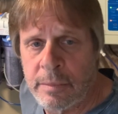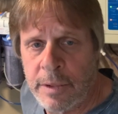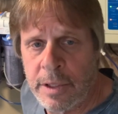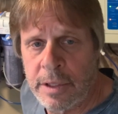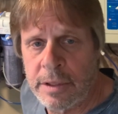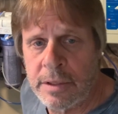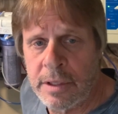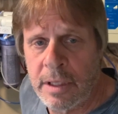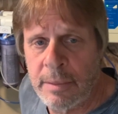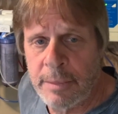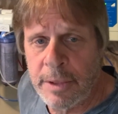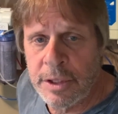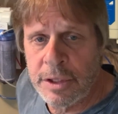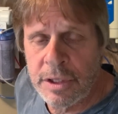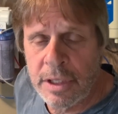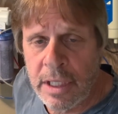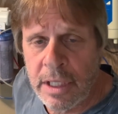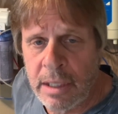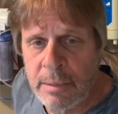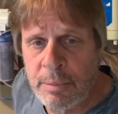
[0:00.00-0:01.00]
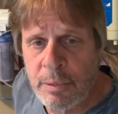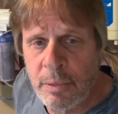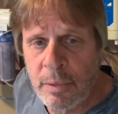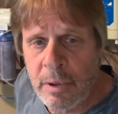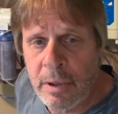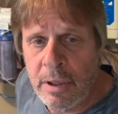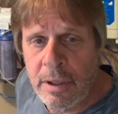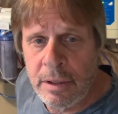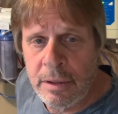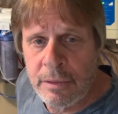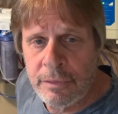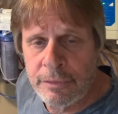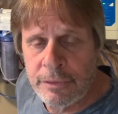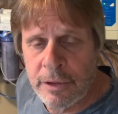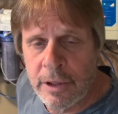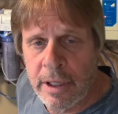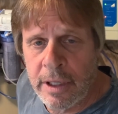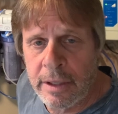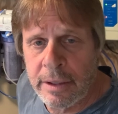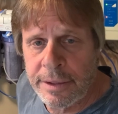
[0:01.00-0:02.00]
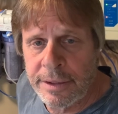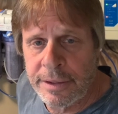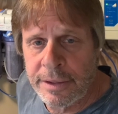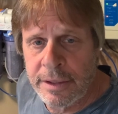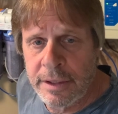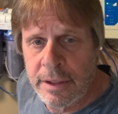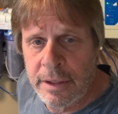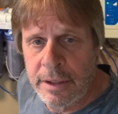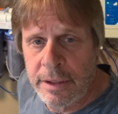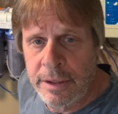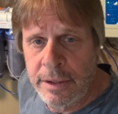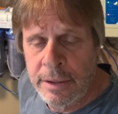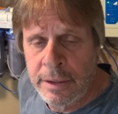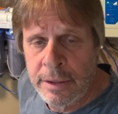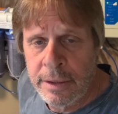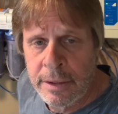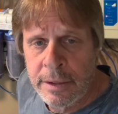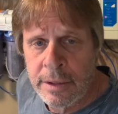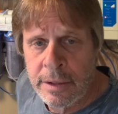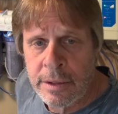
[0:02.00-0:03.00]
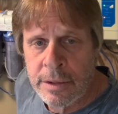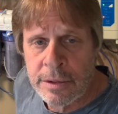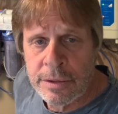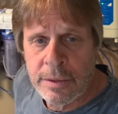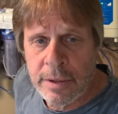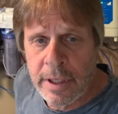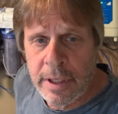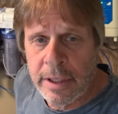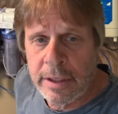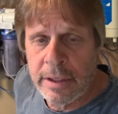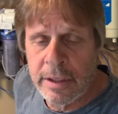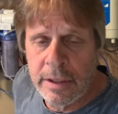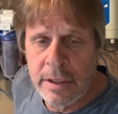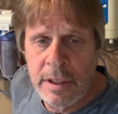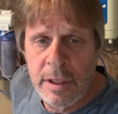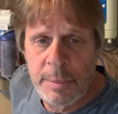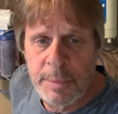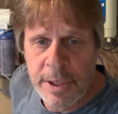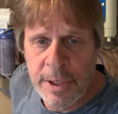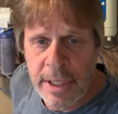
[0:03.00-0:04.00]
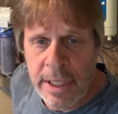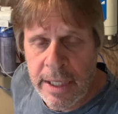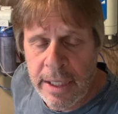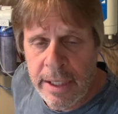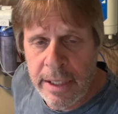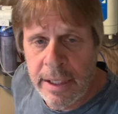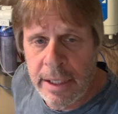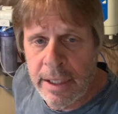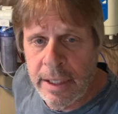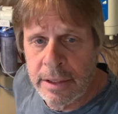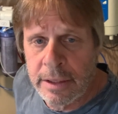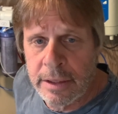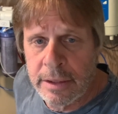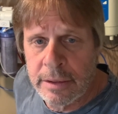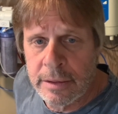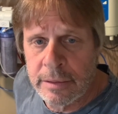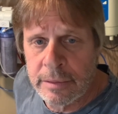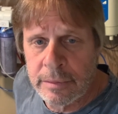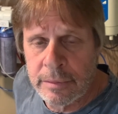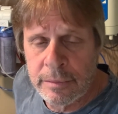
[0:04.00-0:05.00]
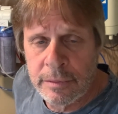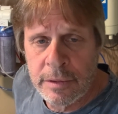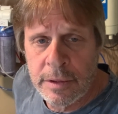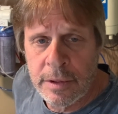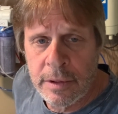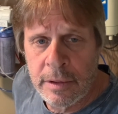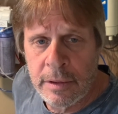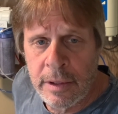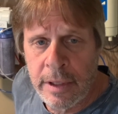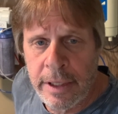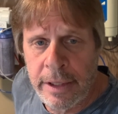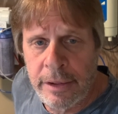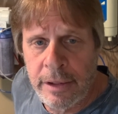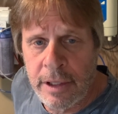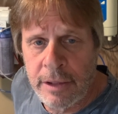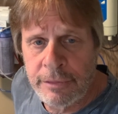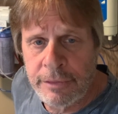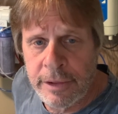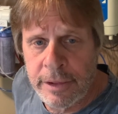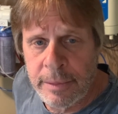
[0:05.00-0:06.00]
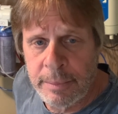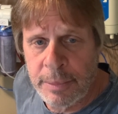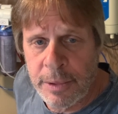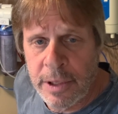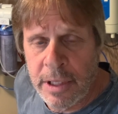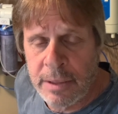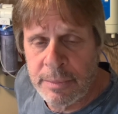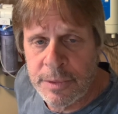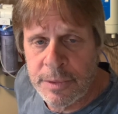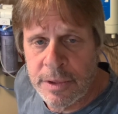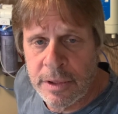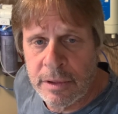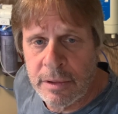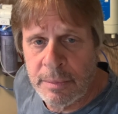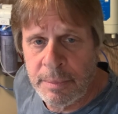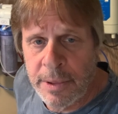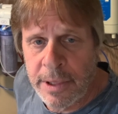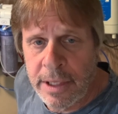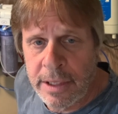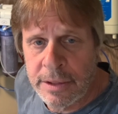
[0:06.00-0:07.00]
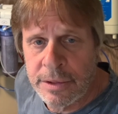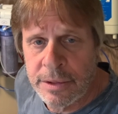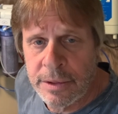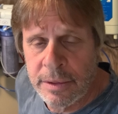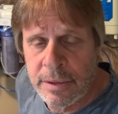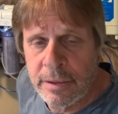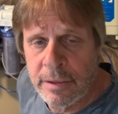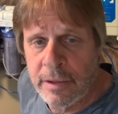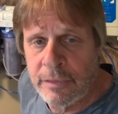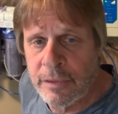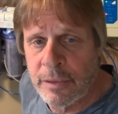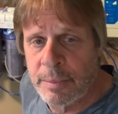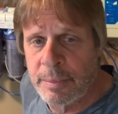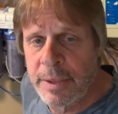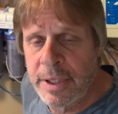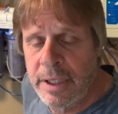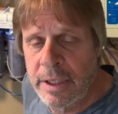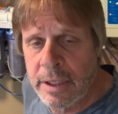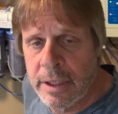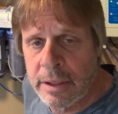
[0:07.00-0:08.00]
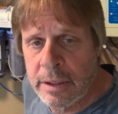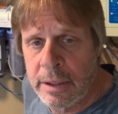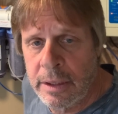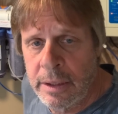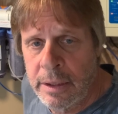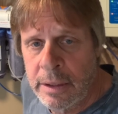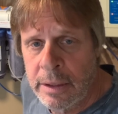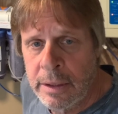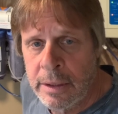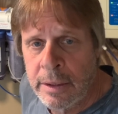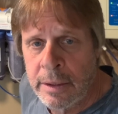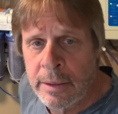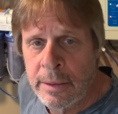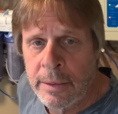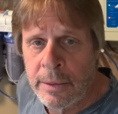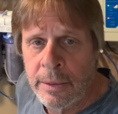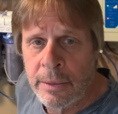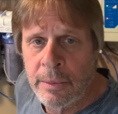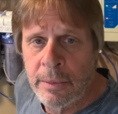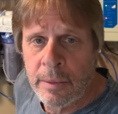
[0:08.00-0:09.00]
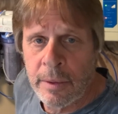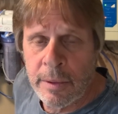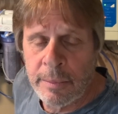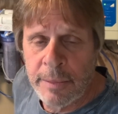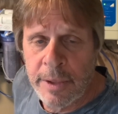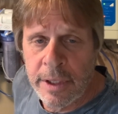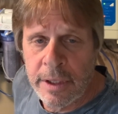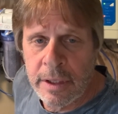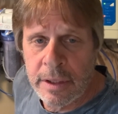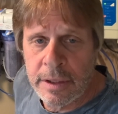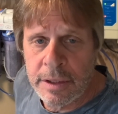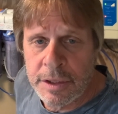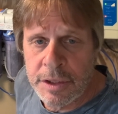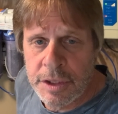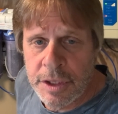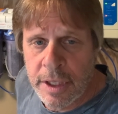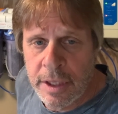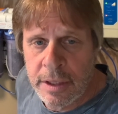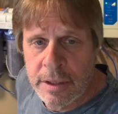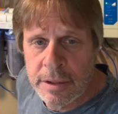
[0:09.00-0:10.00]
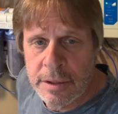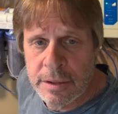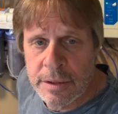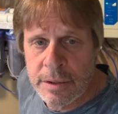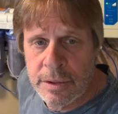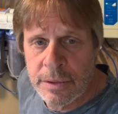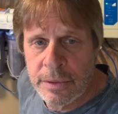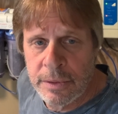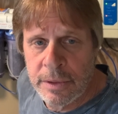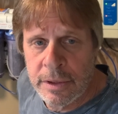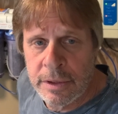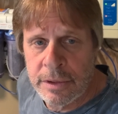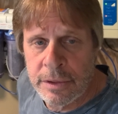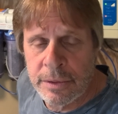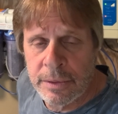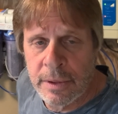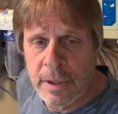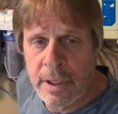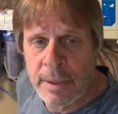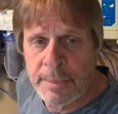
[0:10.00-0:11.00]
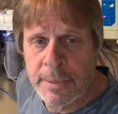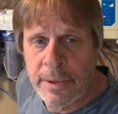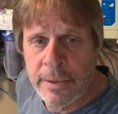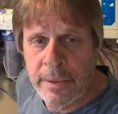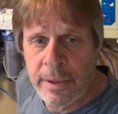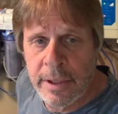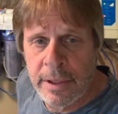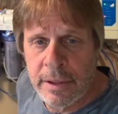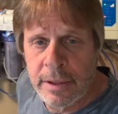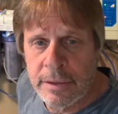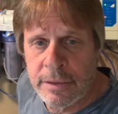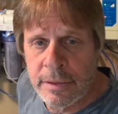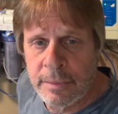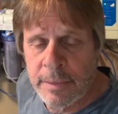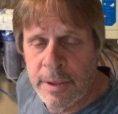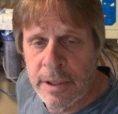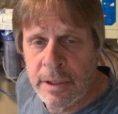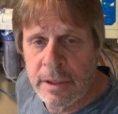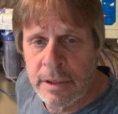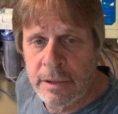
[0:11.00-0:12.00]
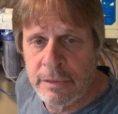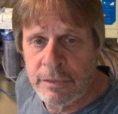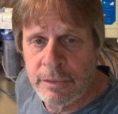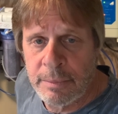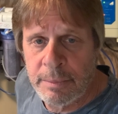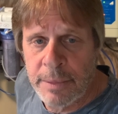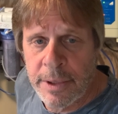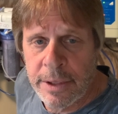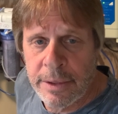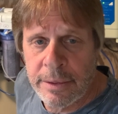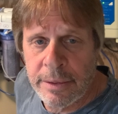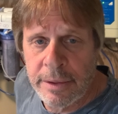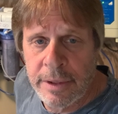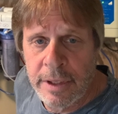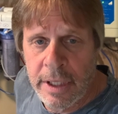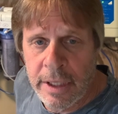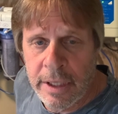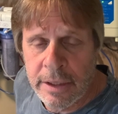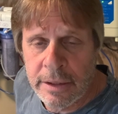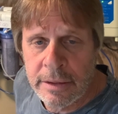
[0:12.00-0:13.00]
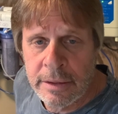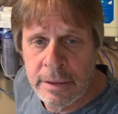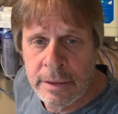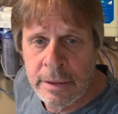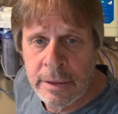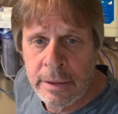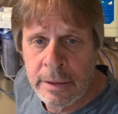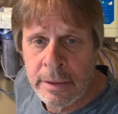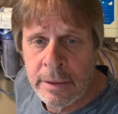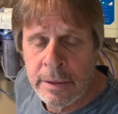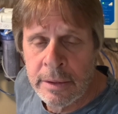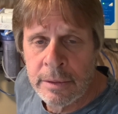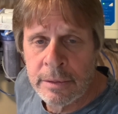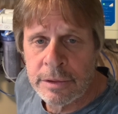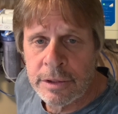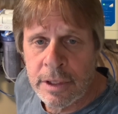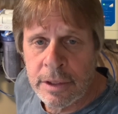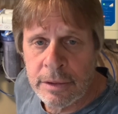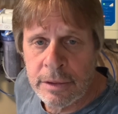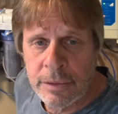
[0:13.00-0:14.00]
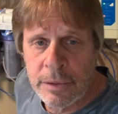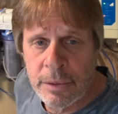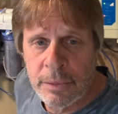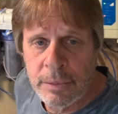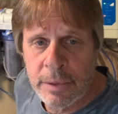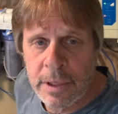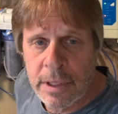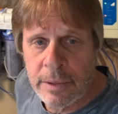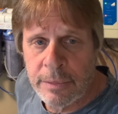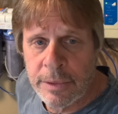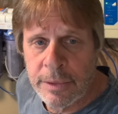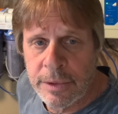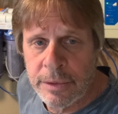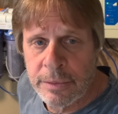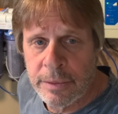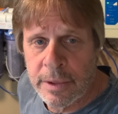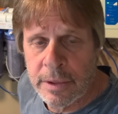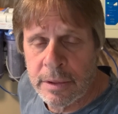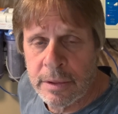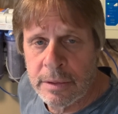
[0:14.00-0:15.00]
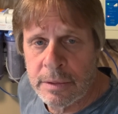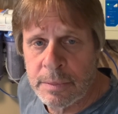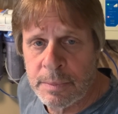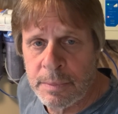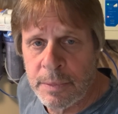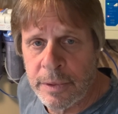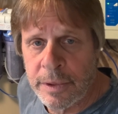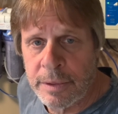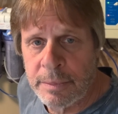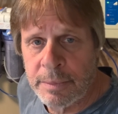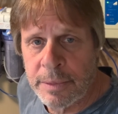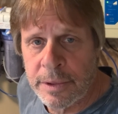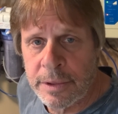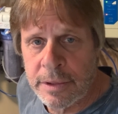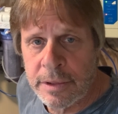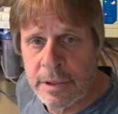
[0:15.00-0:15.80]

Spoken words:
that's on my shop wall for R&D, so that I can keep an eye on it and head off any problems at the past, should there ever be any, or make any changes to it to upgrade it to make it even better yet. Which I don't know what I would do at this point, but